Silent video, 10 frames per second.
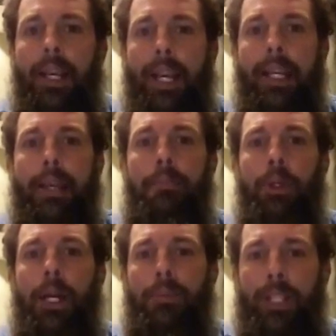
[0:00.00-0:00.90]
and he
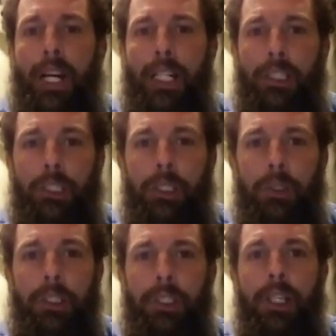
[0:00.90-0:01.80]
brought up the
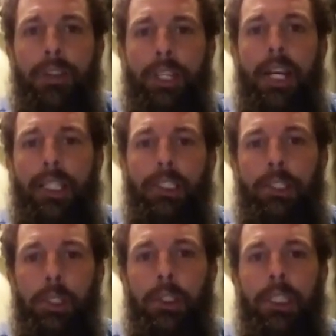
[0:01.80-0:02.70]
Constitution. The
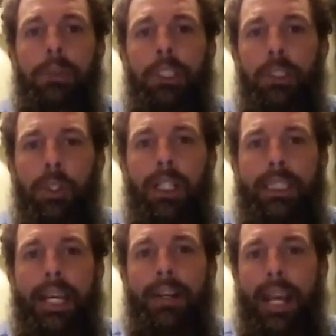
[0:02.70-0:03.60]
Constitution was struck
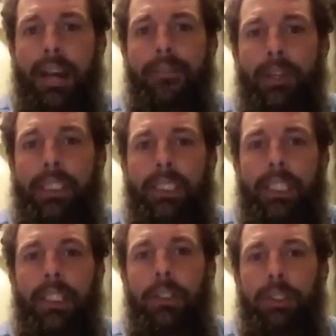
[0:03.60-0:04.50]
down every
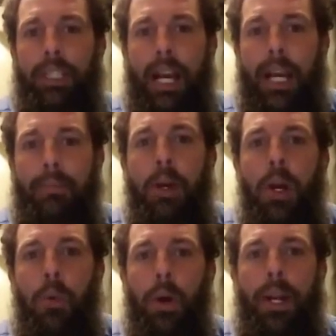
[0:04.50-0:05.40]
single time
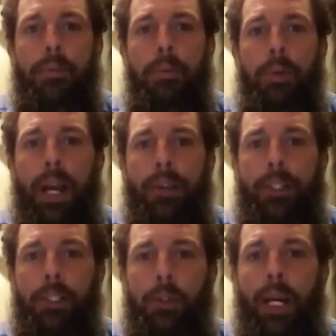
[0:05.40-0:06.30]
one of them
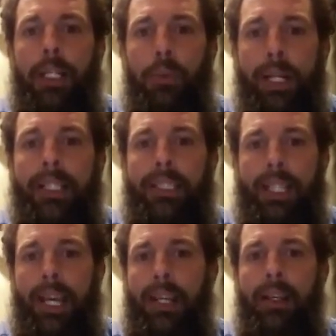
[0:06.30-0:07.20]
tried to read it
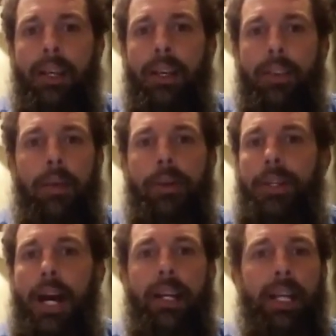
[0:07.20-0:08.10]
today. They would
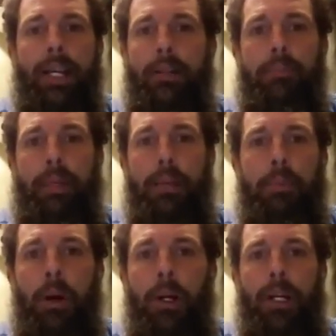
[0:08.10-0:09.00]
not let it be a
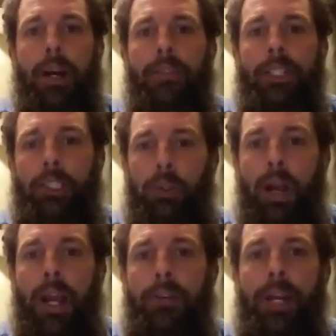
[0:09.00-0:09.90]
part of this
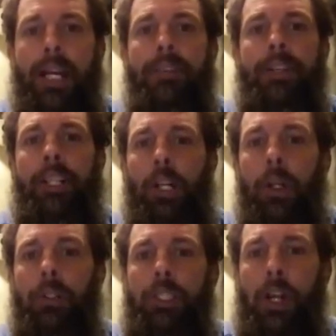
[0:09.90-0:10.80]
trial, not even in the
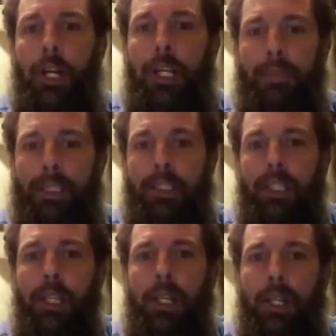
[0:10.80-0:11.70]
closing arguments,
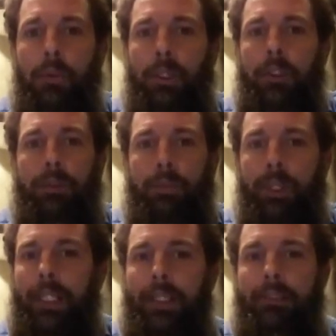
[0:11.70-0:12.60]
which was
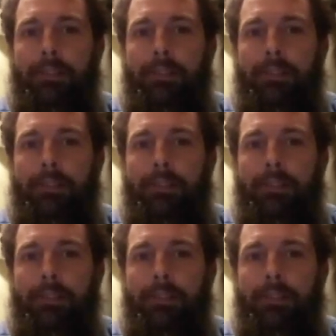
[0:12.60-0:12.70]
pretty